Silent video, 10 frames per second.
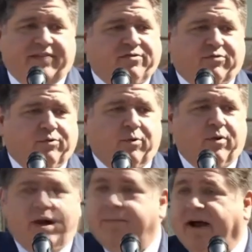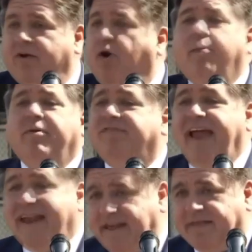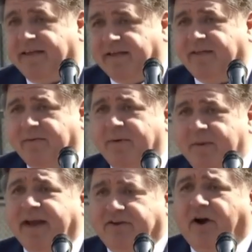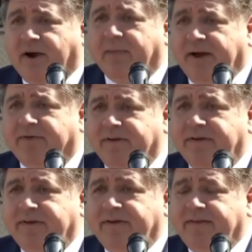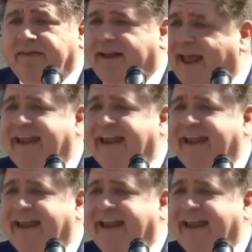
true about almost anything that we might talk about, that any